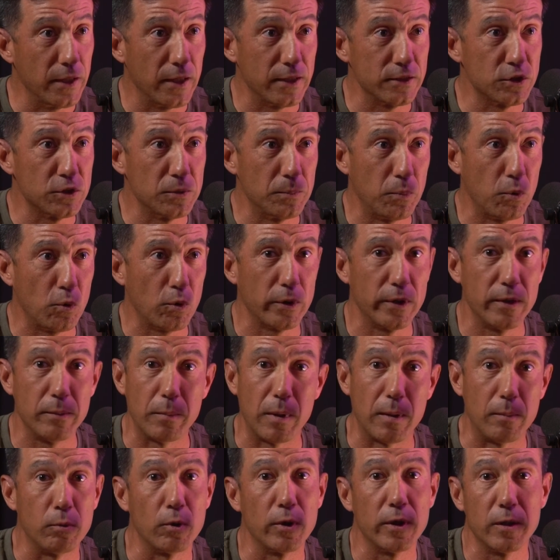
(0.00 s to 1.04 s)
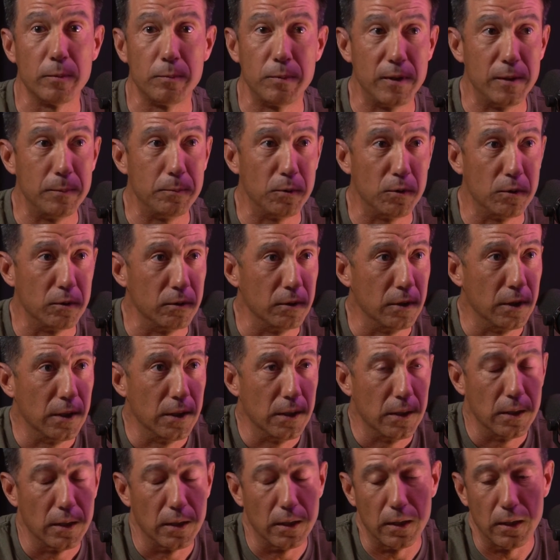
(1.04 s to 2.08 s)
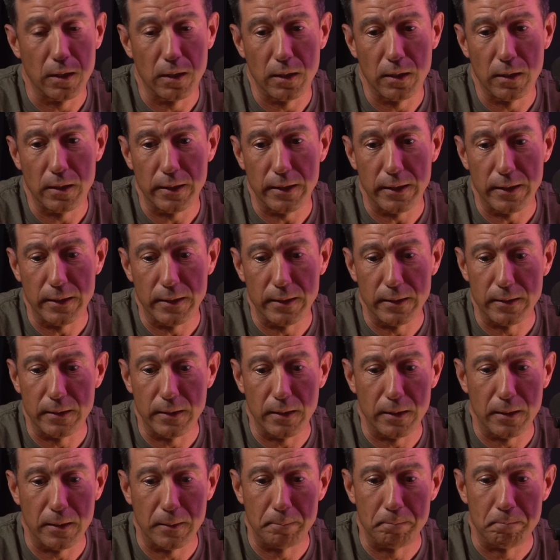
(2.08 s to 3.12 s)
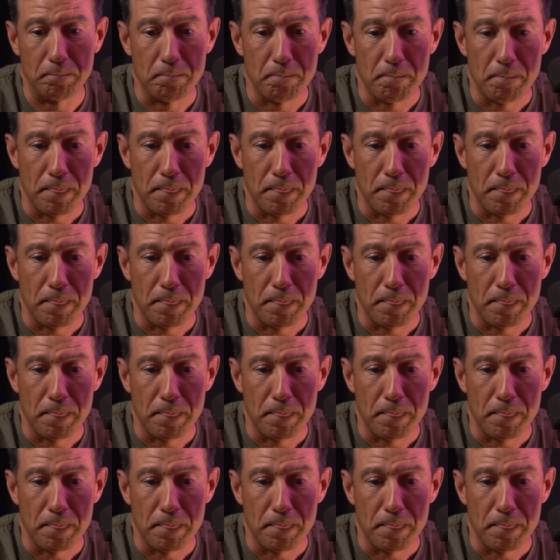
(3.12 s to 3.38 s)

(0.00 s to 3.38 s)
I support him by bringing people, and